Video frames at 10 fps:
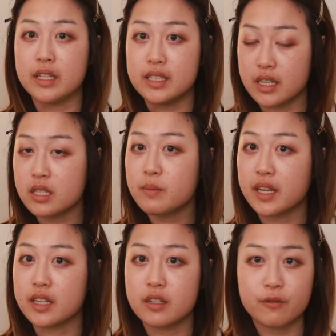it does
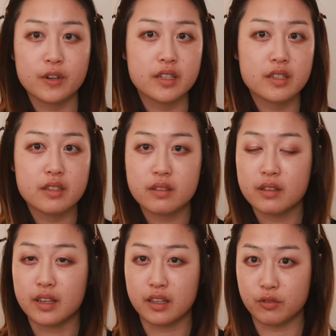make a difference,
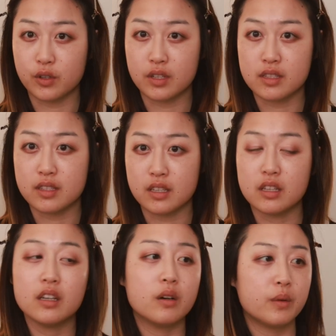like if you can
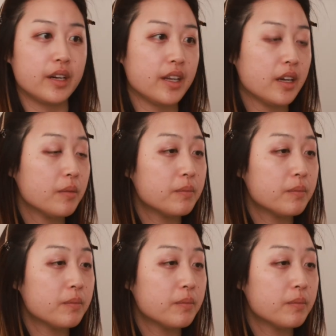see already.